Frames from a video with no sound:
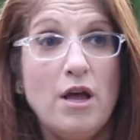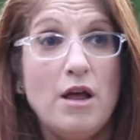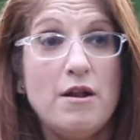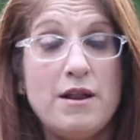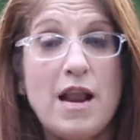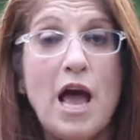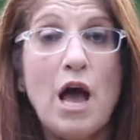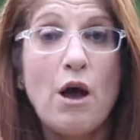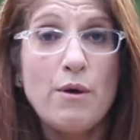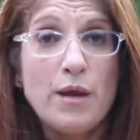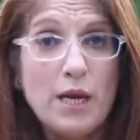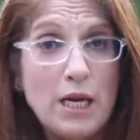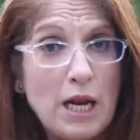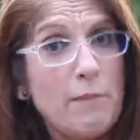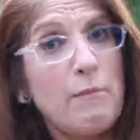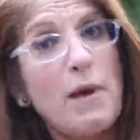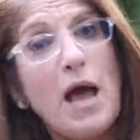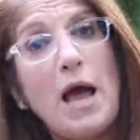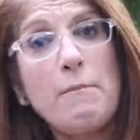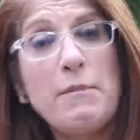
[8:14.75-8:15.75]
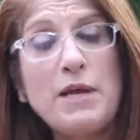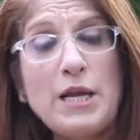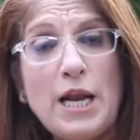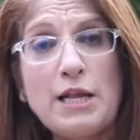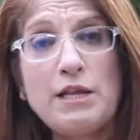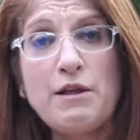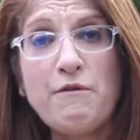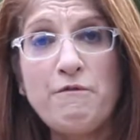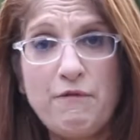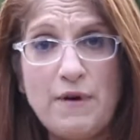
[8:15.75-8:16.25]
Now I'm in a
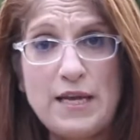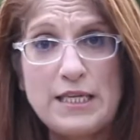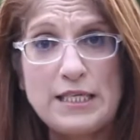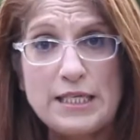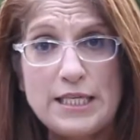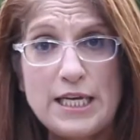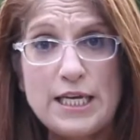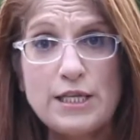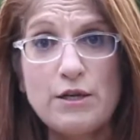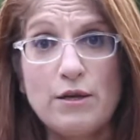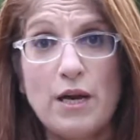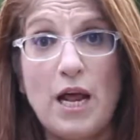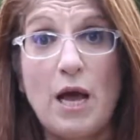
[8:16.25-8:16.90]
different season.